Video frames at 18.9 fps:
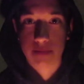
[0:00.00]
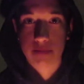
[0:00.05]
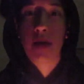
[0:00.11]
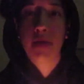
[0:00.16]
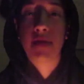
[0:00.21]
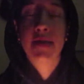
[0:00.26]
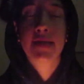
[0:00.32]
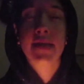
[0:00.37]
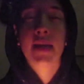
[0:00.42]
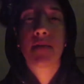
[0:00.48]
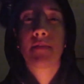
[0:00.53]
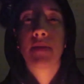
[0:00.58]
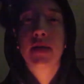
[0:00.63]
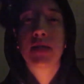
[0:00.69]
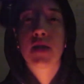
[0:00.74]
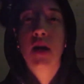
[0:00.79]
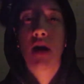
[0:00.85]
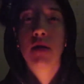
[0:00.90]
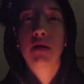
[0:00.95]
This can be
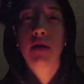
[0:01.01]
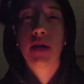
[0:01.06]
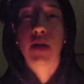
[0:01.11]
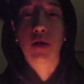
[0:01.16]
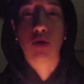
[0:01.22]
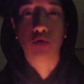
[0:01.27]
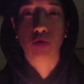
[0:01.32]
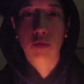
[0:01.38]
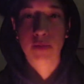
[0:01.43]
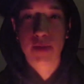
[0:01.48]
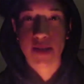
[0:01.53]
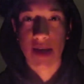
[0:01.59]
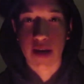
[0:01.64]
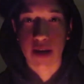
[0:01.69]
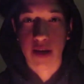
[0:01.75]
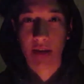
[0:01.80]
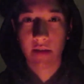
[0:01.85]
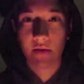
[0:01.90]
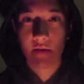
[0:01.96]
done in group
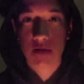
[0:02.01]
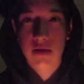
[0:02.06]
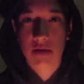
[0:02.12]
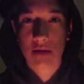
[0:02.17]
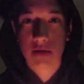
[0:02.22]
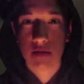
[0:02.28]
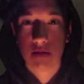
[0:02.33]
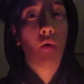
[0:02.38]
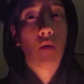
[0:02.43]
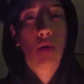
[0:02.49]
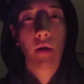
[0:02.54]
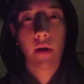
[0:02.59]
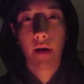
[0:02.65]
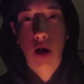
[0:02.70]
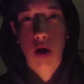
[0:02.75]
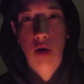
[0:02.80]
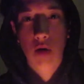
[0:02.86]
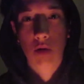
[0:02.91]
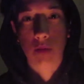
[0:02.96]
settings or at
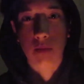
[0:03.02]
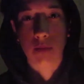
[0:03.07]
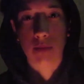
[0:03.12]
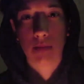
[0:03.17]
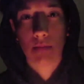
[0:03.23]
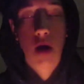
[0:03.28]
home,